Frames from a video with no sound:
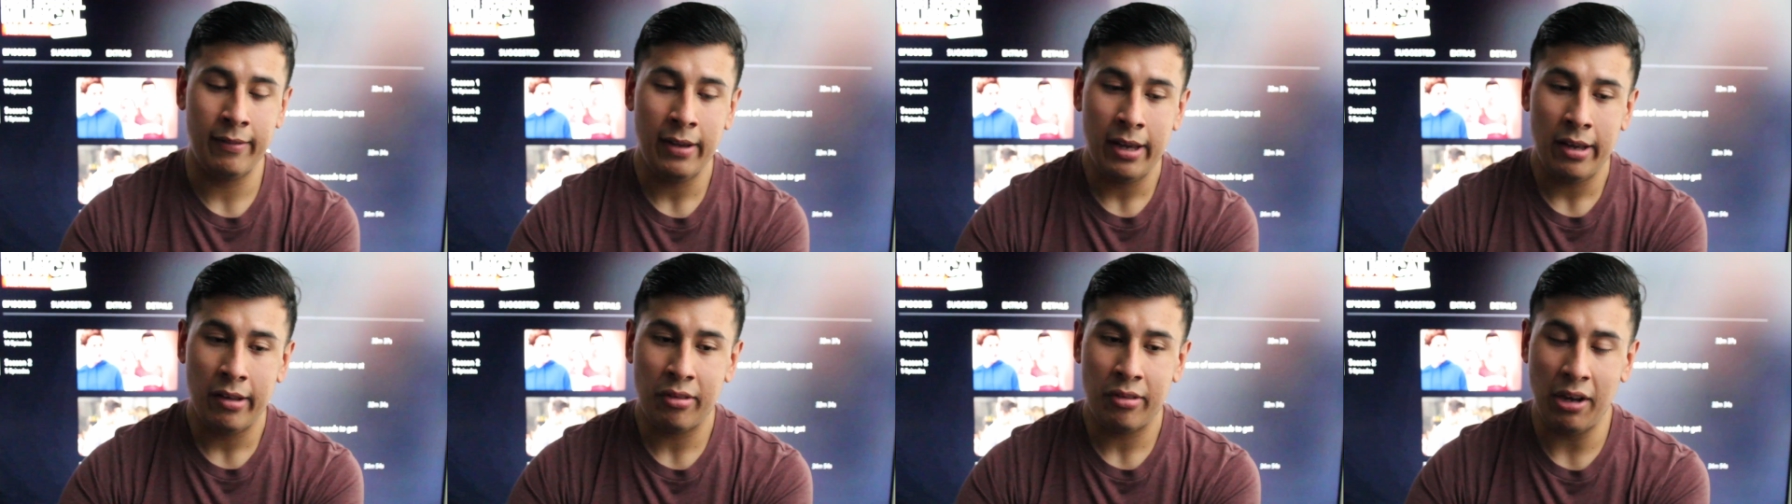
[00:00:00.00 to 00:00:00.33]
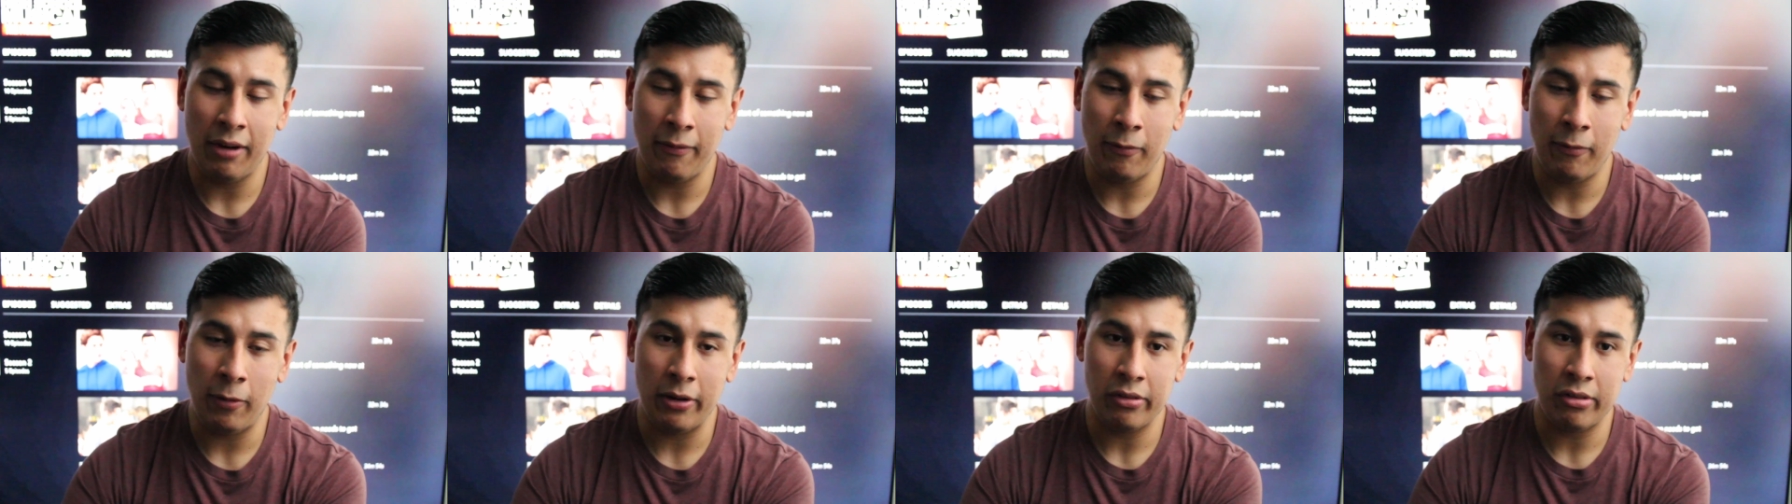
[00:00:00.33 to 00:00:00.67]
Seb
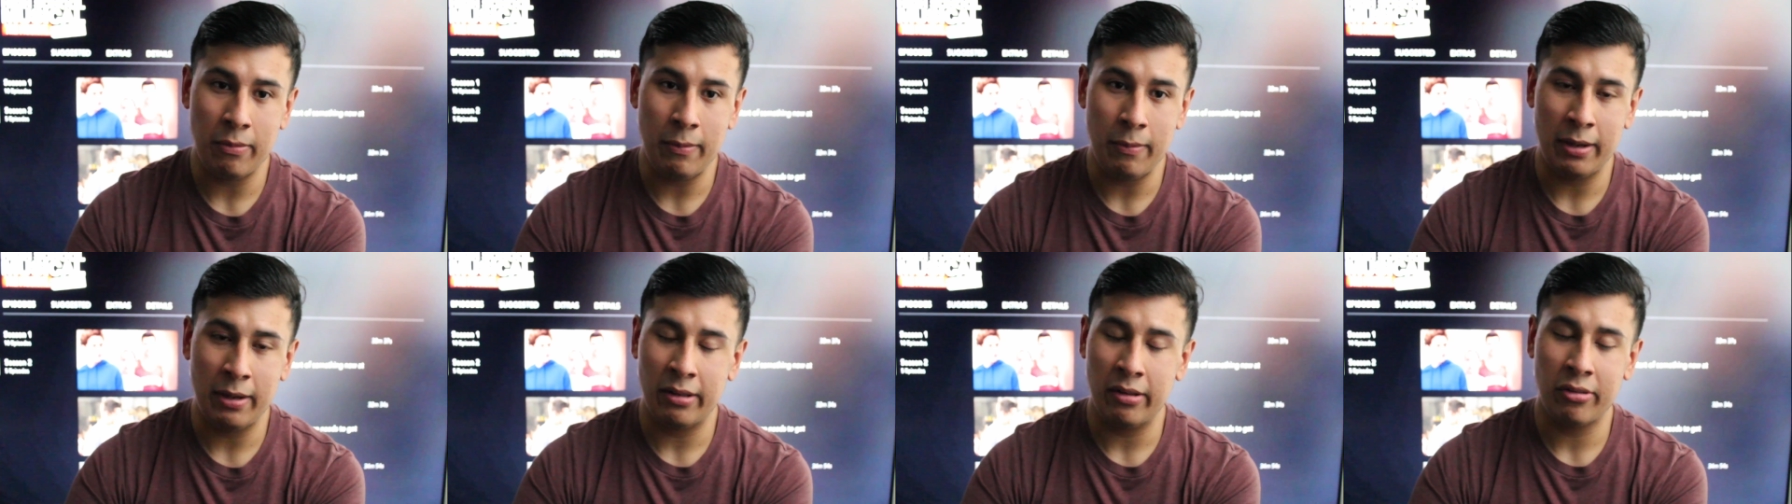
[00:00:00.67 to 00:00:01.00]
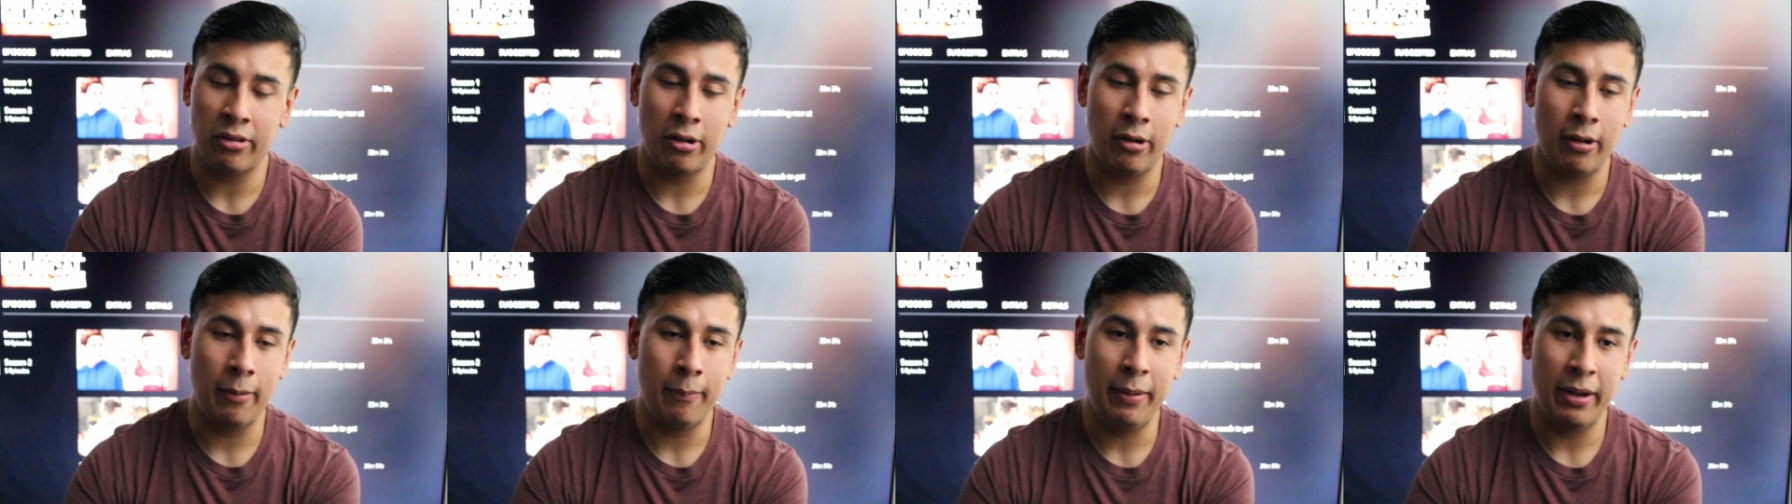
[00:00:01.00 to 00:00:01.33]
wants to make this
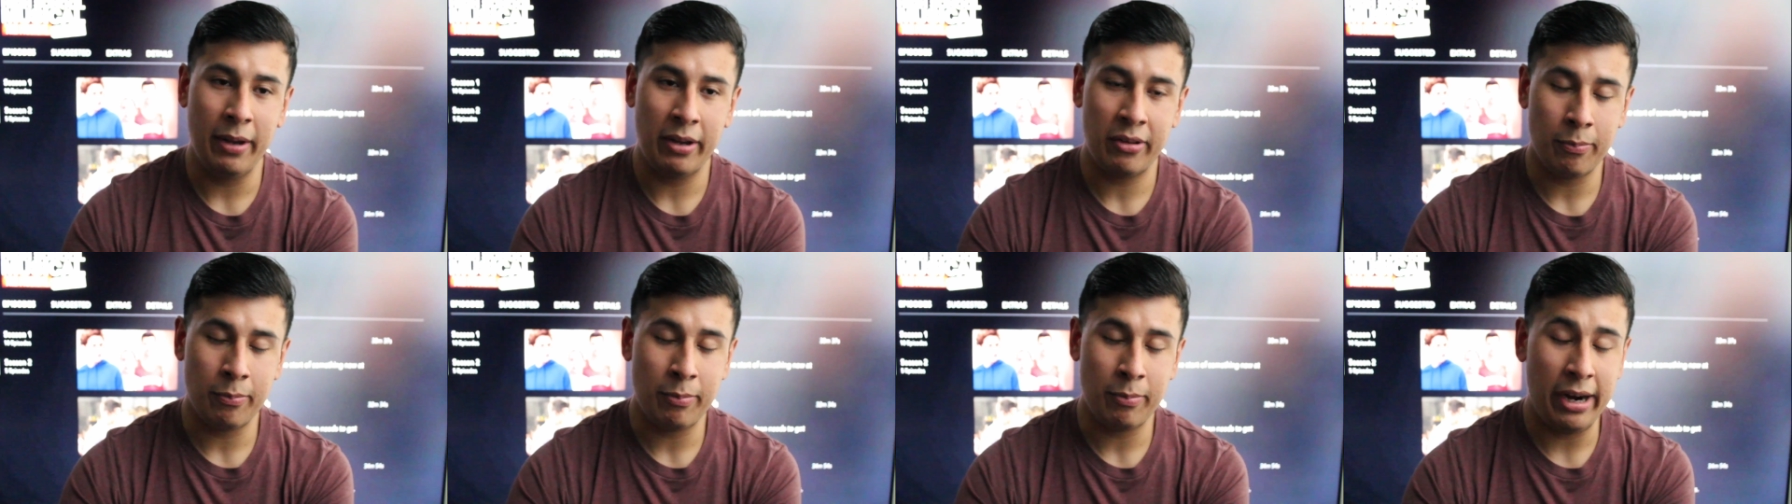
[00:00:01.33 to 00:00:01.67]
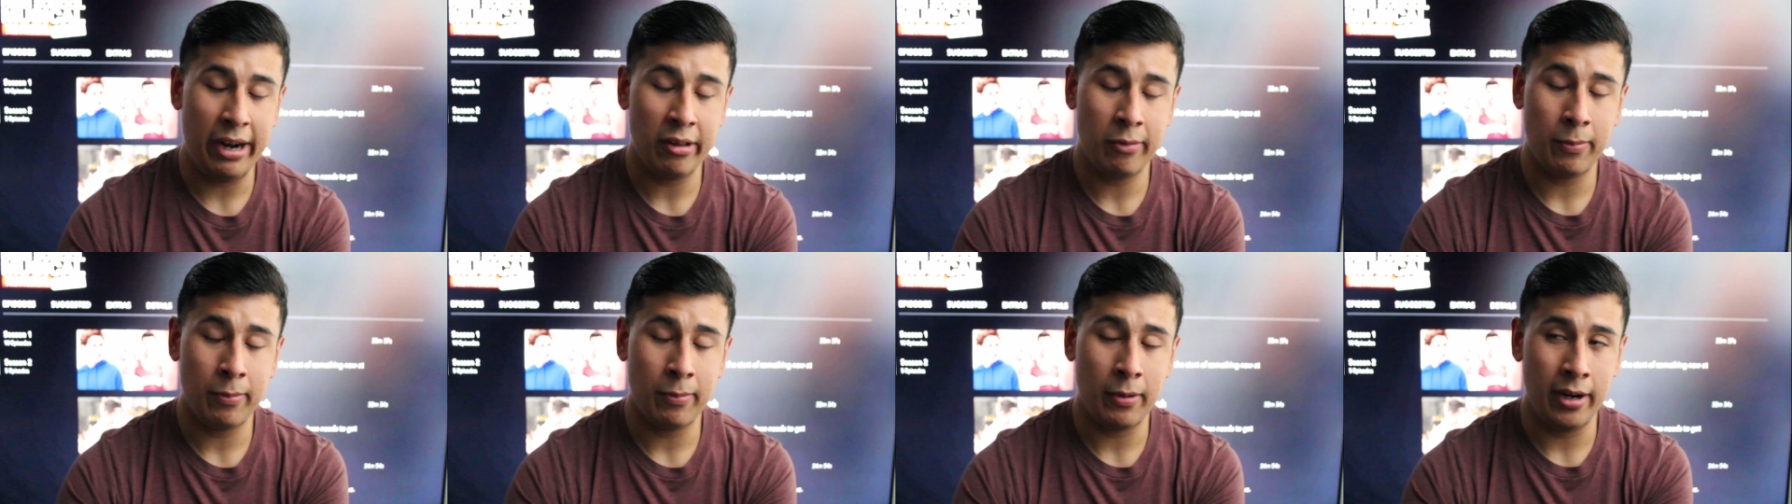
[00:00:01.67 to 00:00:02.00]
all a big
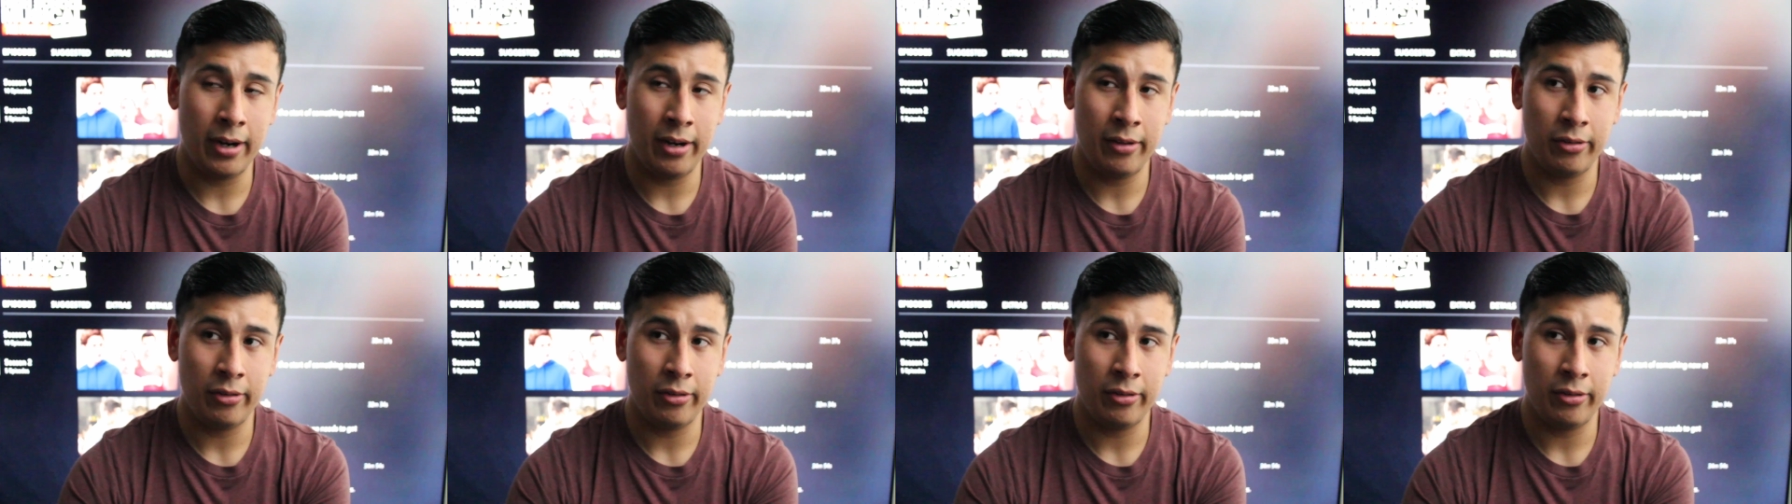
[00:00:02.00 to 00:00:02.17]
surprise party,